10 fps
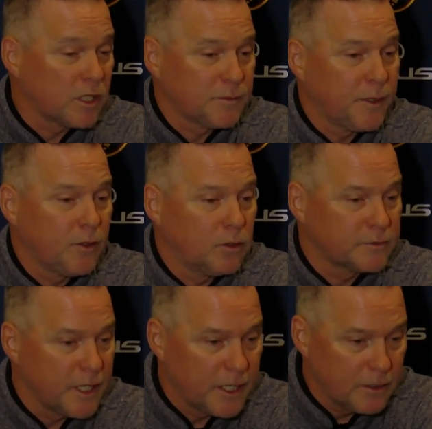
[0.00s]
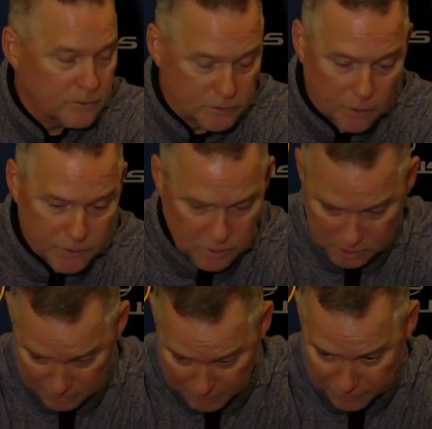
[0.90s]
about all day, saw we
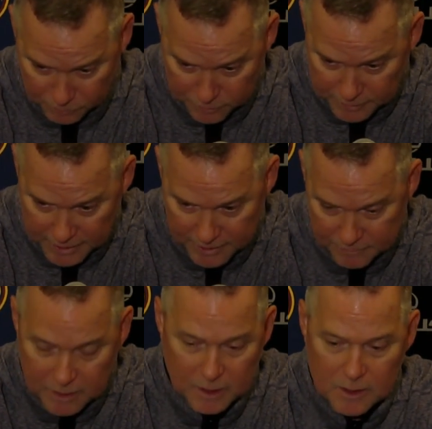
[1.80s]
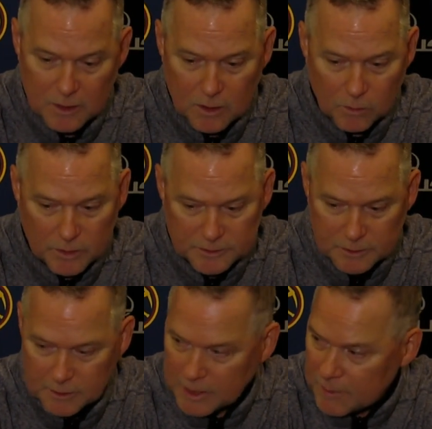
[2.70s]
talked about before the game, was
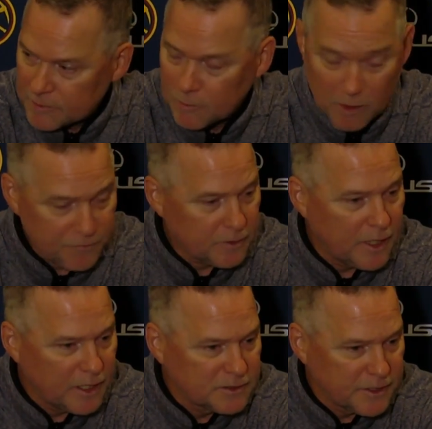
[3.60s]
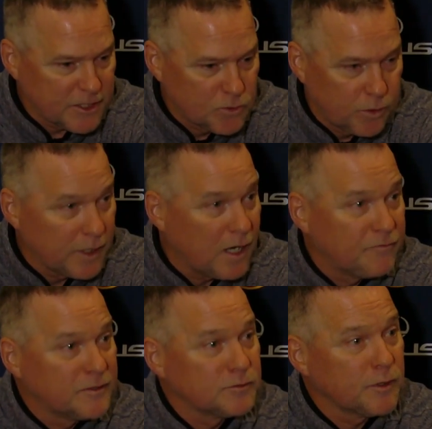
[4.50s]
keeping them off the glass. They had 20
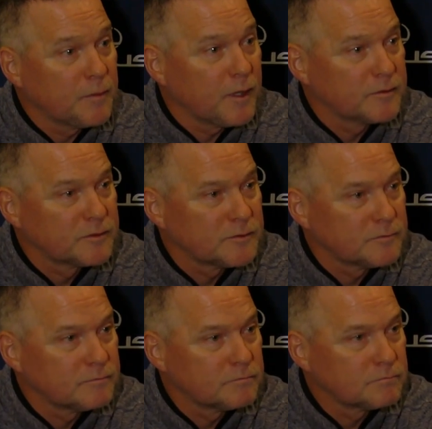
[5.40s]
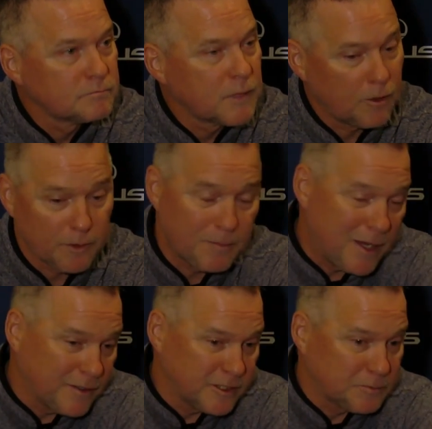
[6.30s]
offense rebounds. I
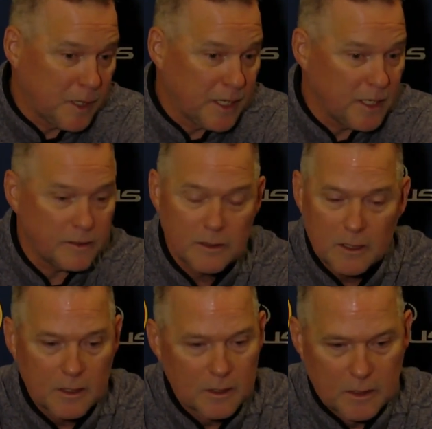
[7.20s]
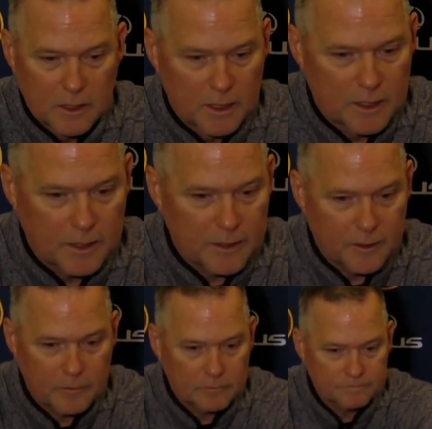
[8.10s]
rebounded us by 8.
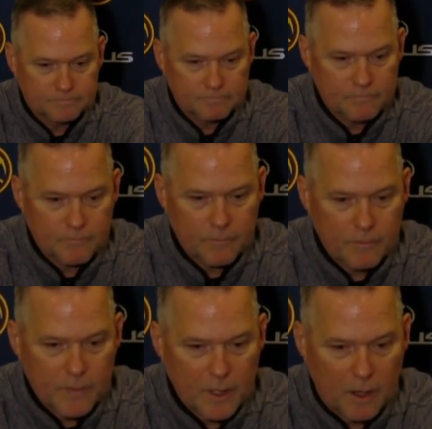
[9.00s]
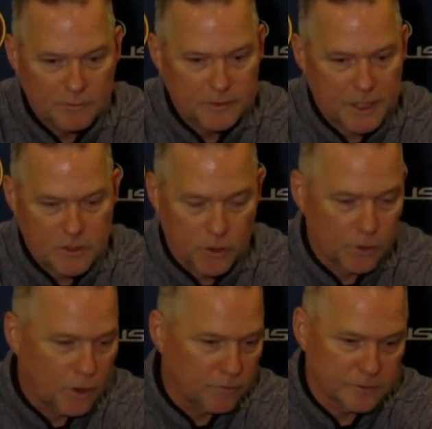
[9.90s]
Obviously, had
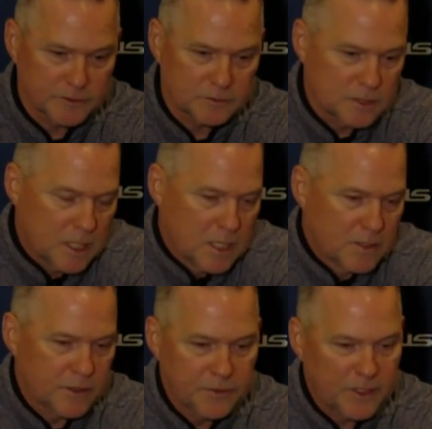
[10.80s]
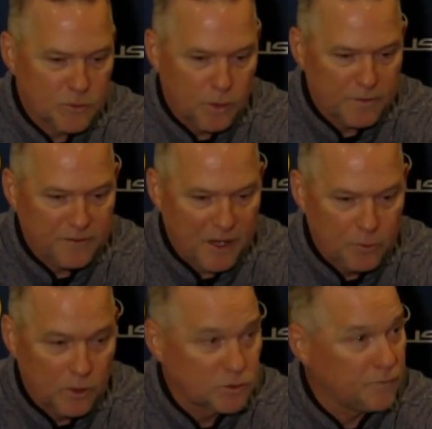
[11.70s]
turnovers. Then they had 25
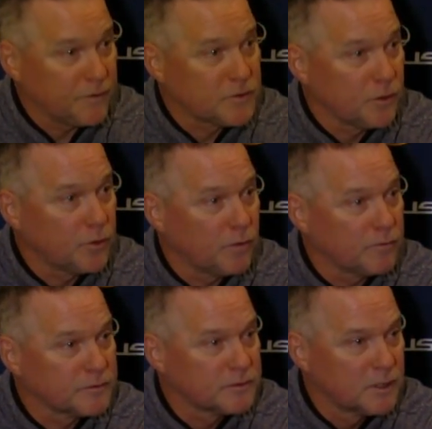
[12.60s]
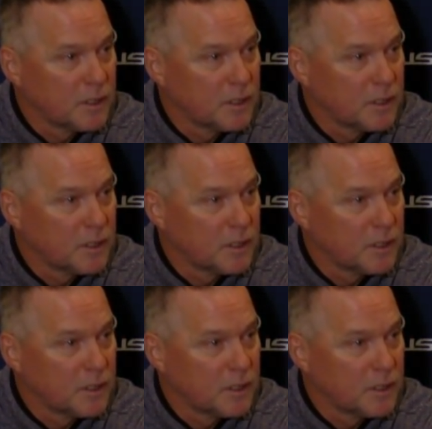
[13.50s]
points off our turnovers.